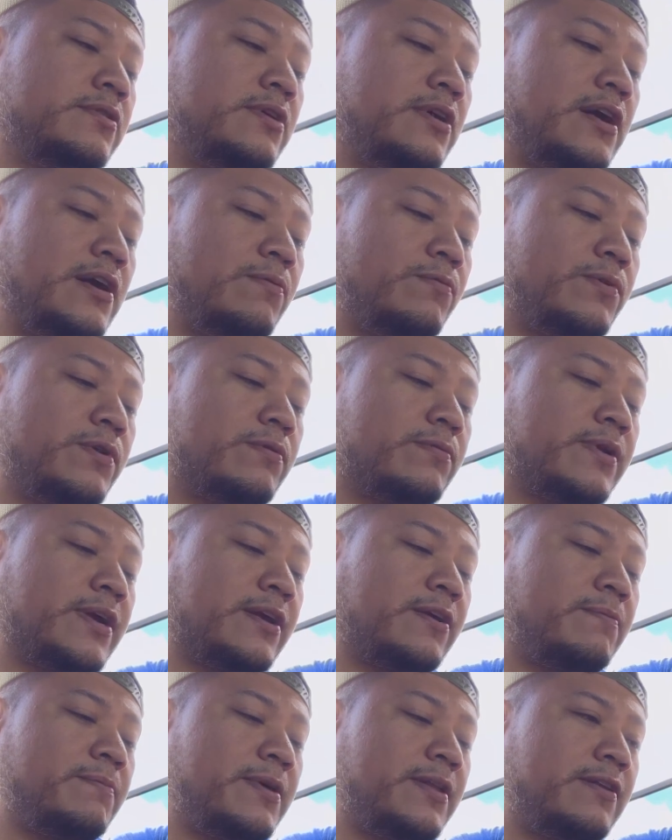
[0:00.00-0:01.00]
I wouldn't
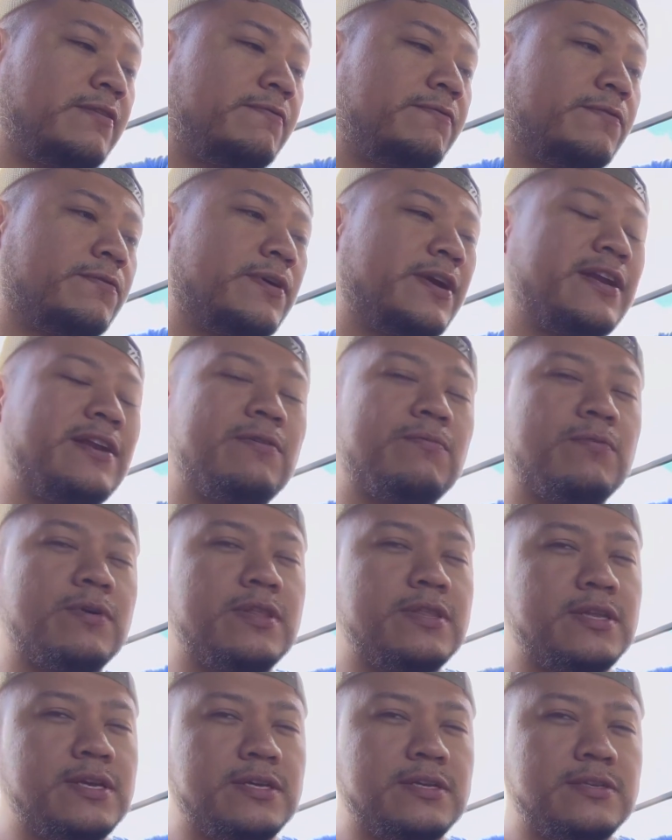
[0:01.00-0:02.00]
recommend it for
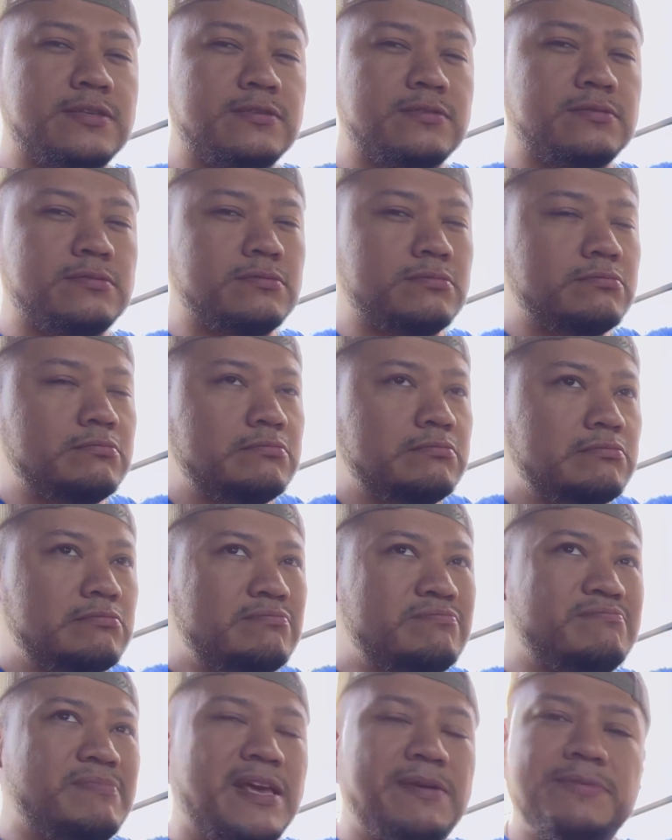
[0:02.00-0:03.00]
anyone that's
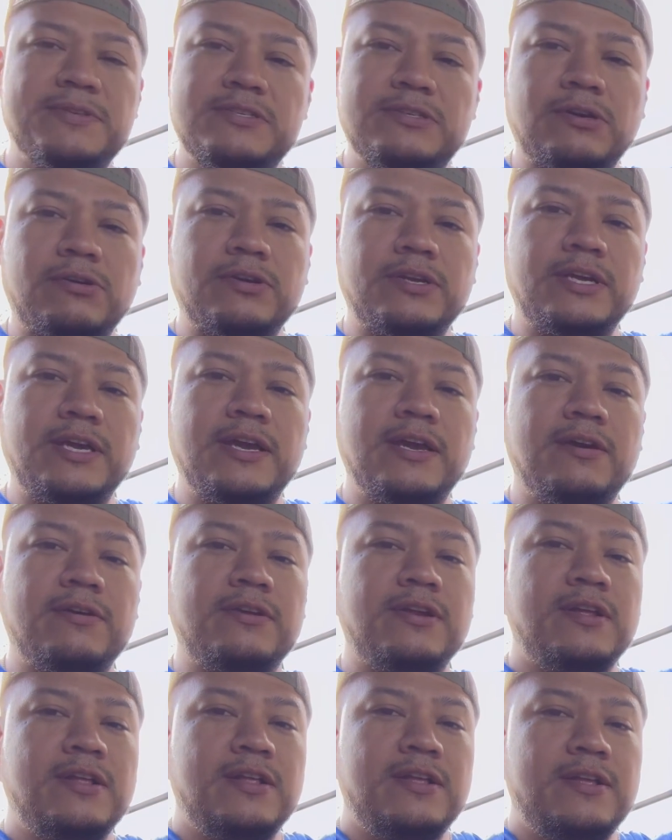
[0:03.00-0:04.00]
maybe starting out,
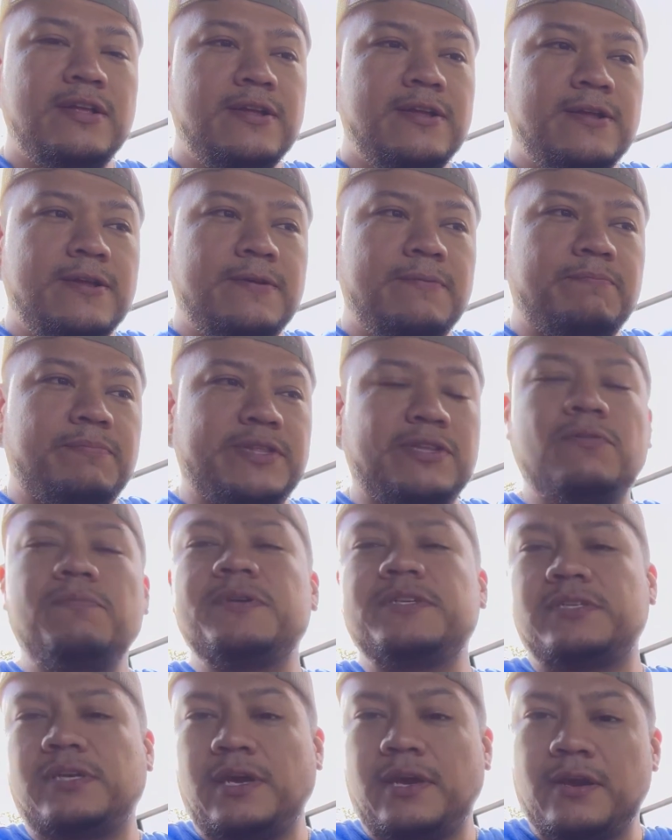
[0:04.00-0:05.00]
but don't be
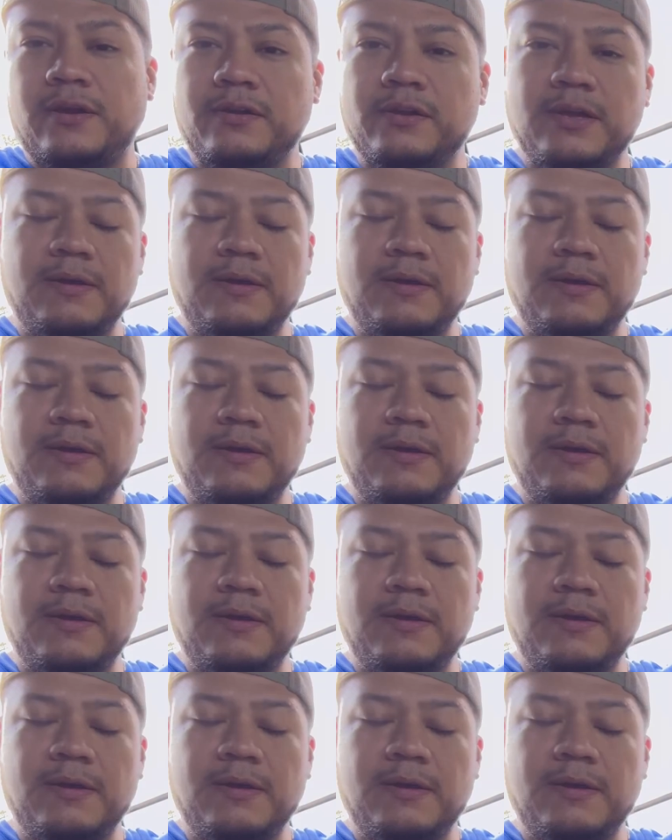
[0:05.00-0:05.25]
scared.